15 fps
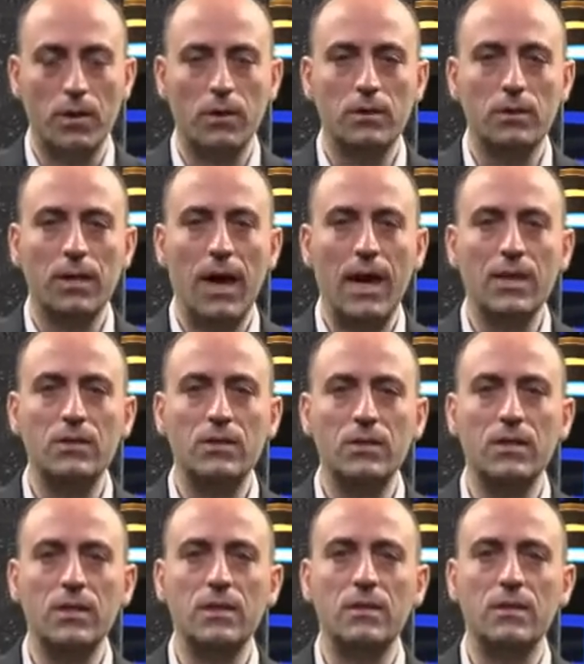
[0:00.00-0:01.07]
The
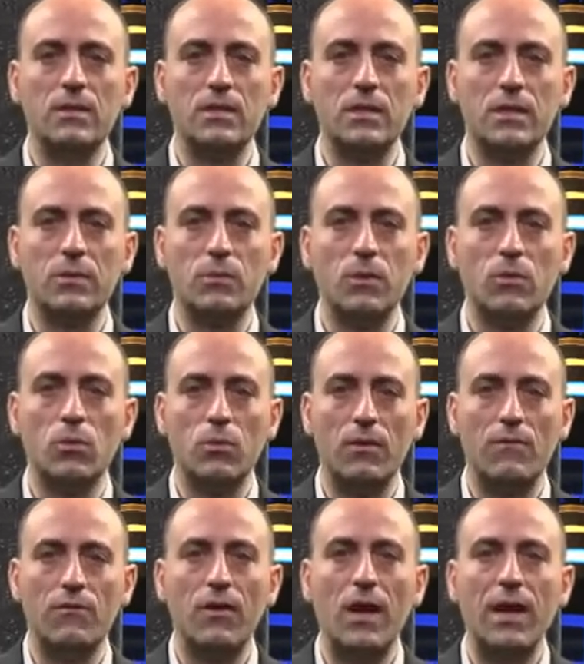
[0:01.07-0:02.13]
IEC
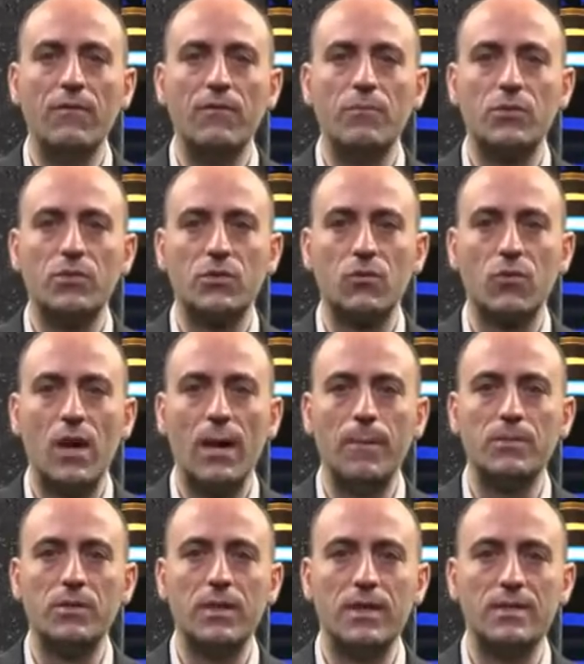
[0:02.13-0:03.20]
61215
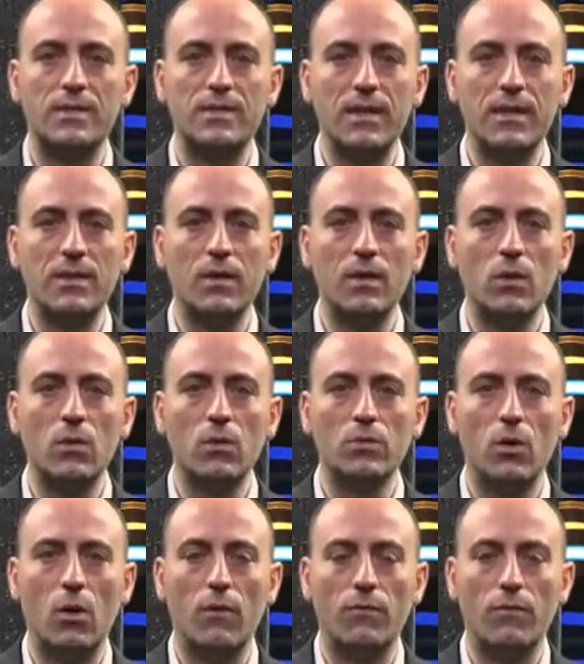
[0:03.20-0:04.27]
prescribes a static
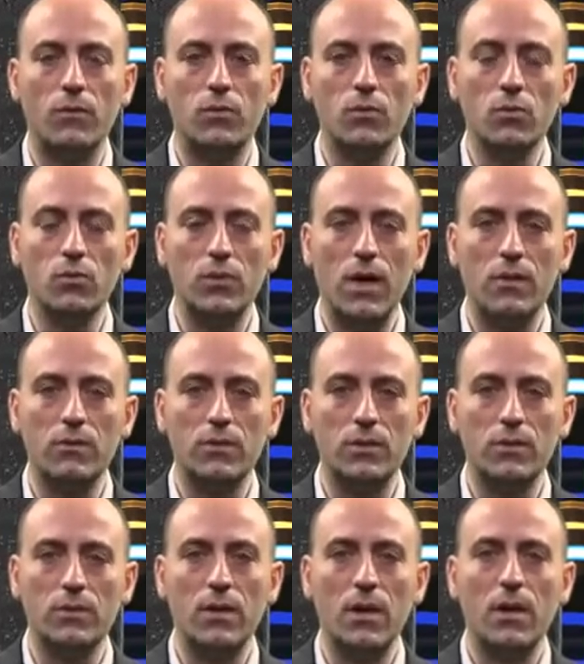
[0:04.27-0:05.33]
load of
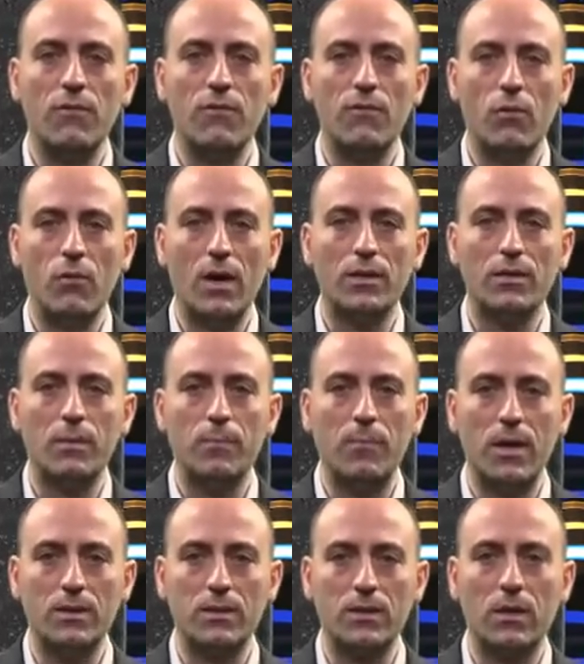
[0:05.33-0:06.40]
2,400
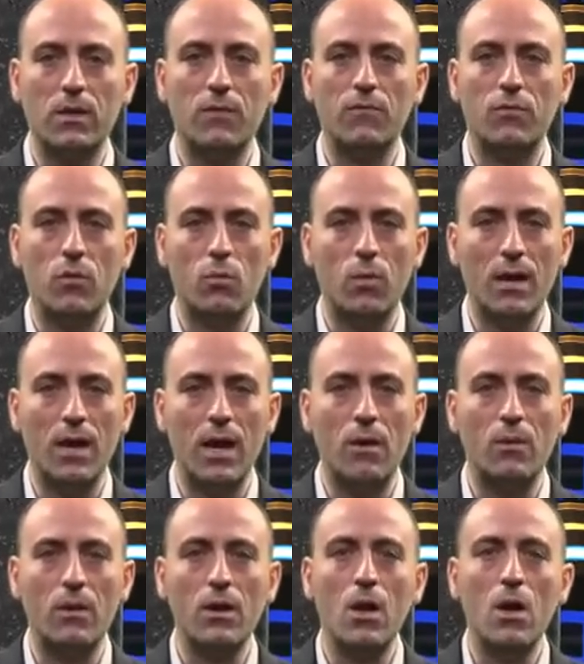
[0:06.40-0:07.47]
Pascal for 1
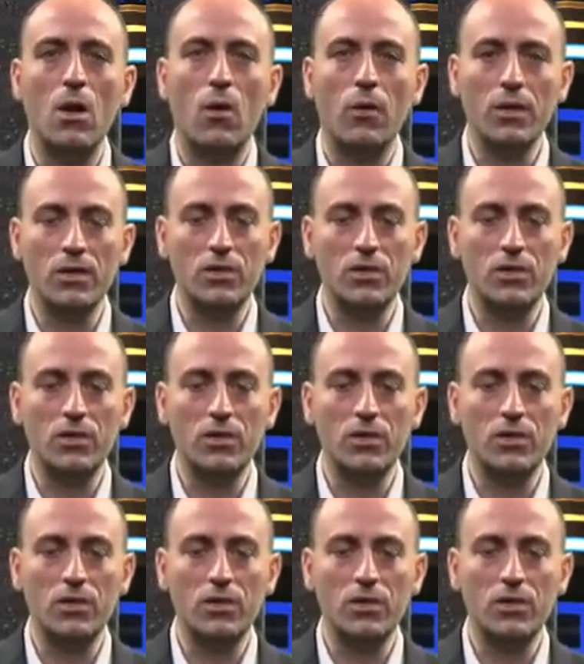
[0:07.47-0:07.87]
hour on